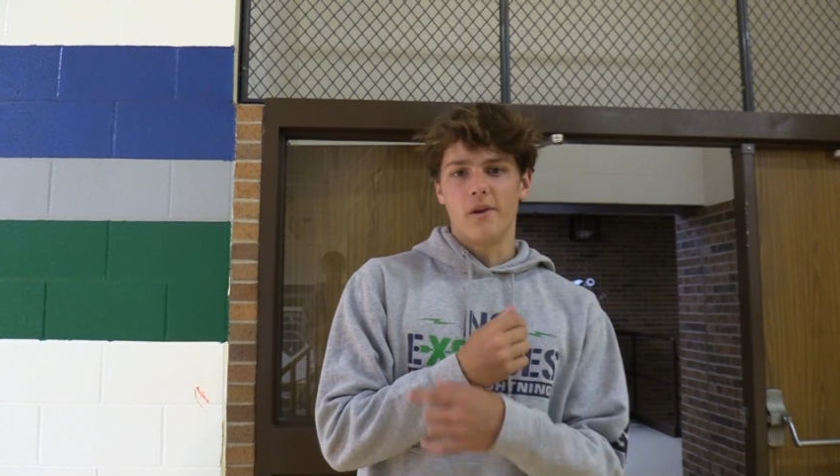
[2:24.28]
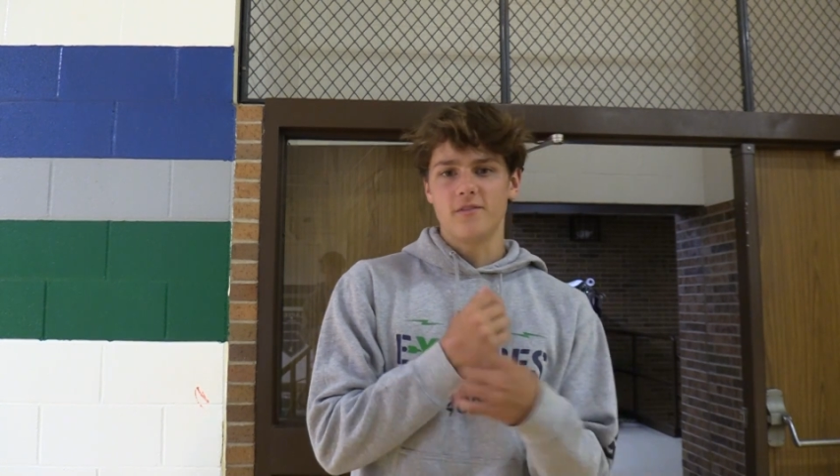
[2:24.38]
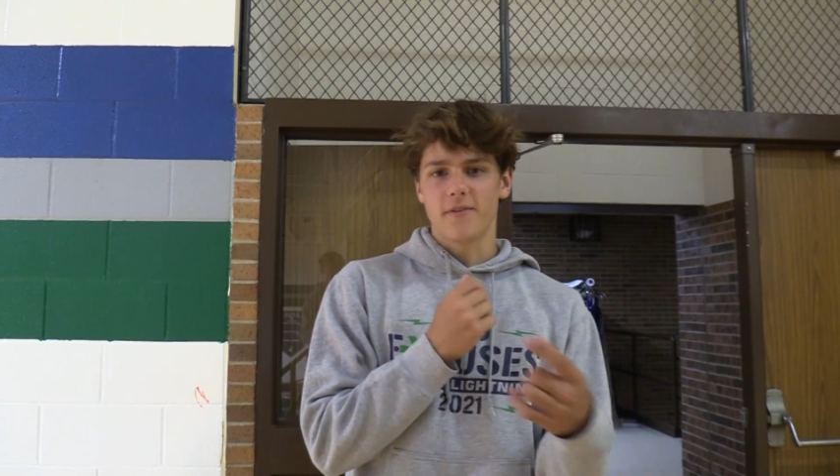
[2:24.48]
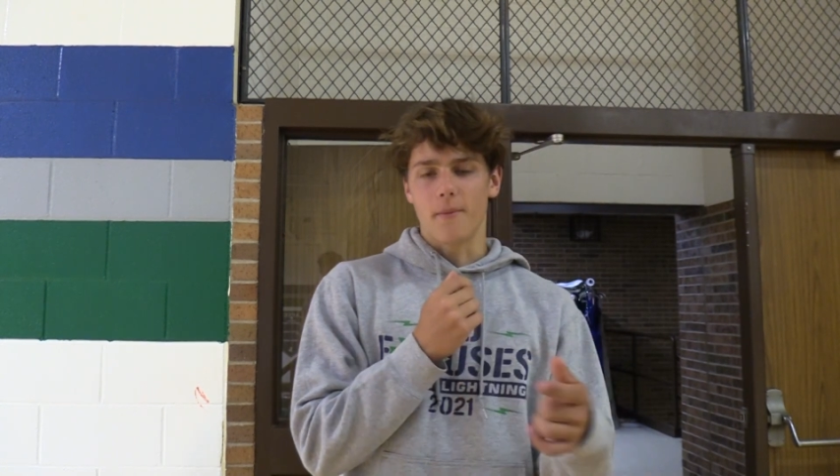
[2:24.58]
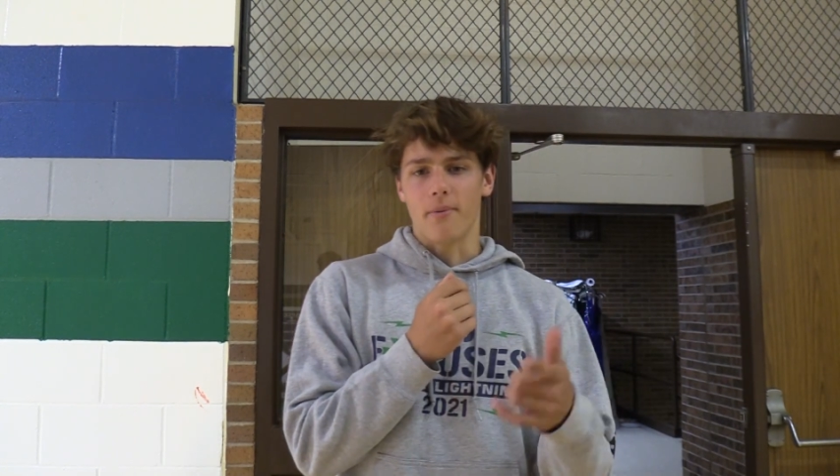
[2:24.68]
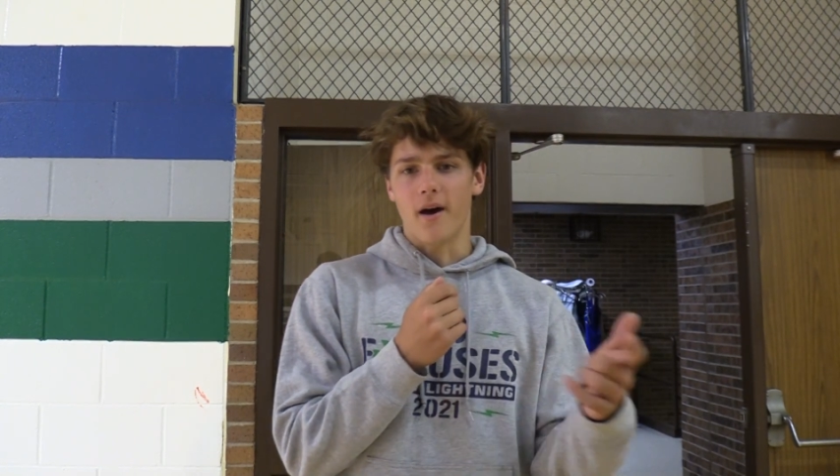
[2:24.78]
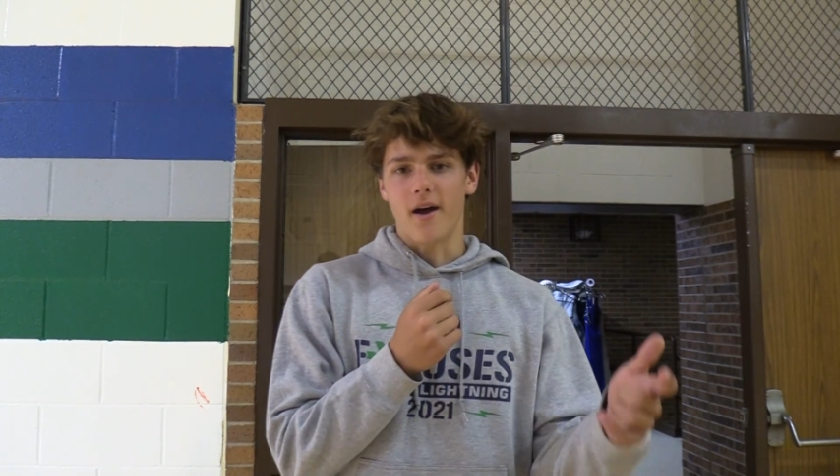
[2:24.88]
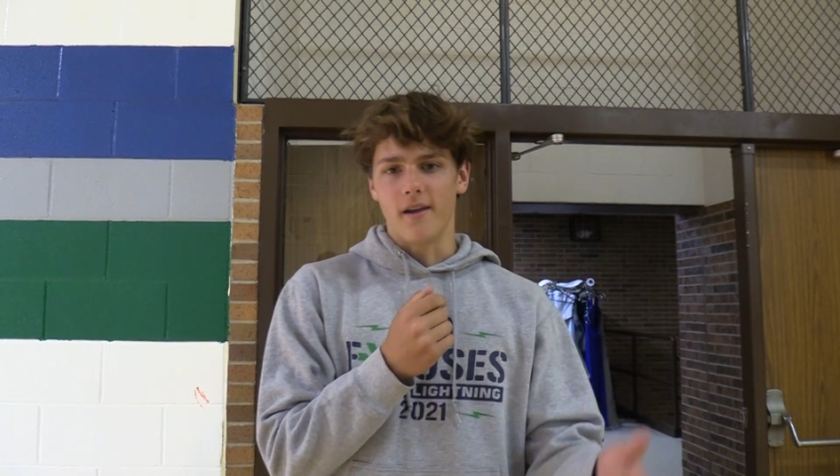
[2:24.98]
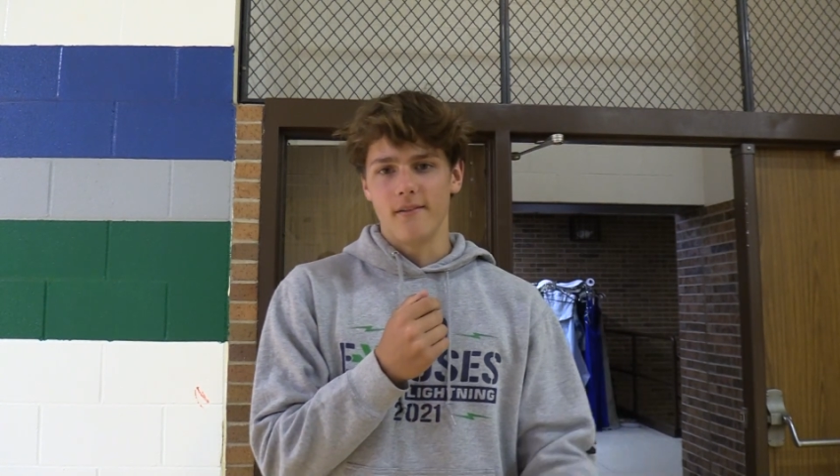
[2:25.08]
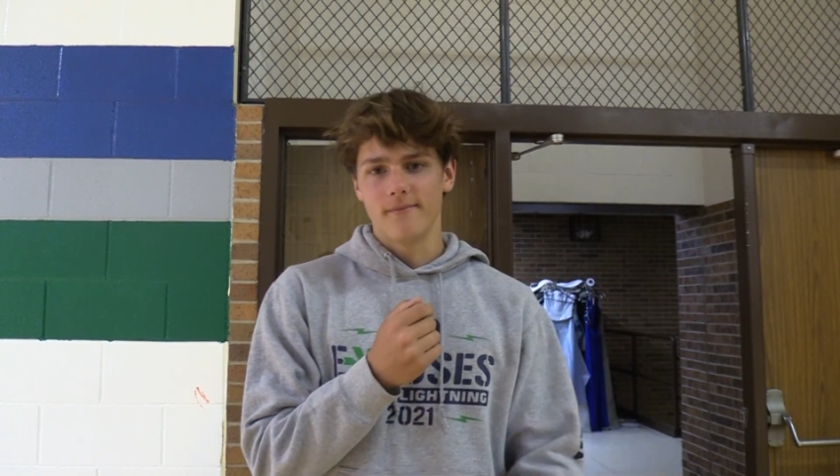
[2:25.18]
Reach for the
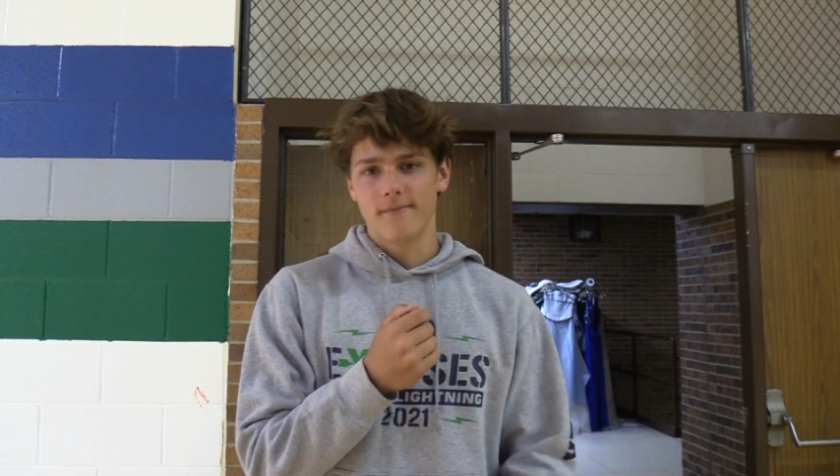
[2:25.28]
pie.